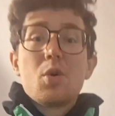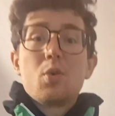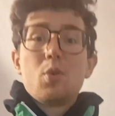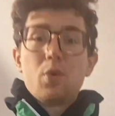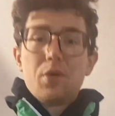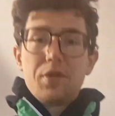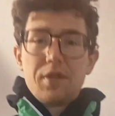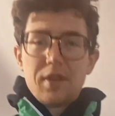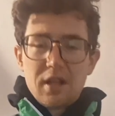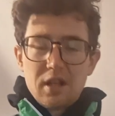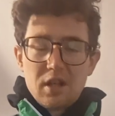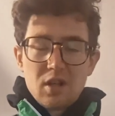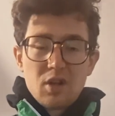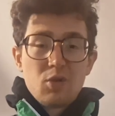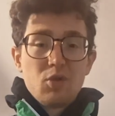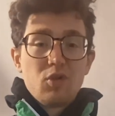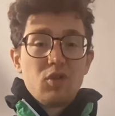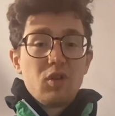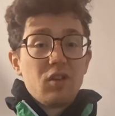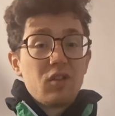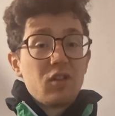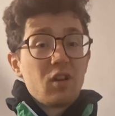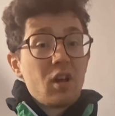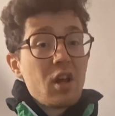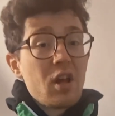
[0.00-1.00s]
would they
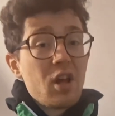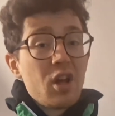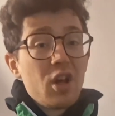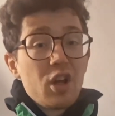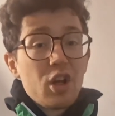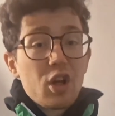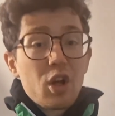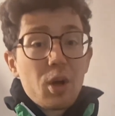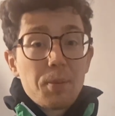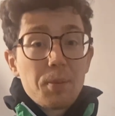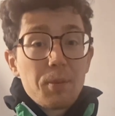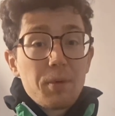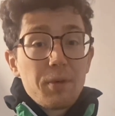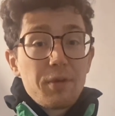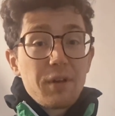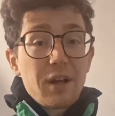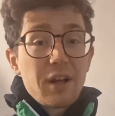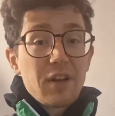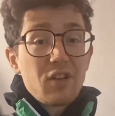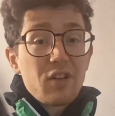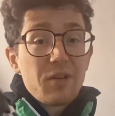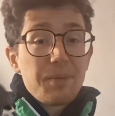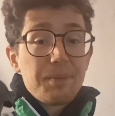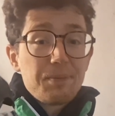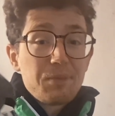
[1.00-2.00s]
notice? Compliment
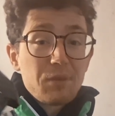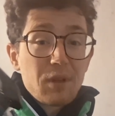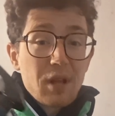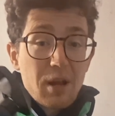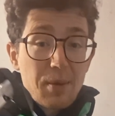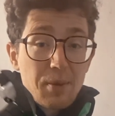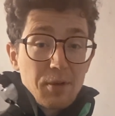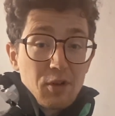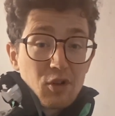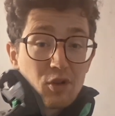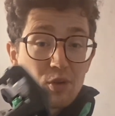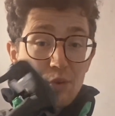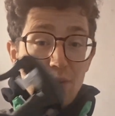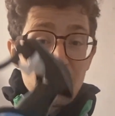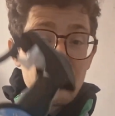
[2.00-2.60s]
factor, how much do I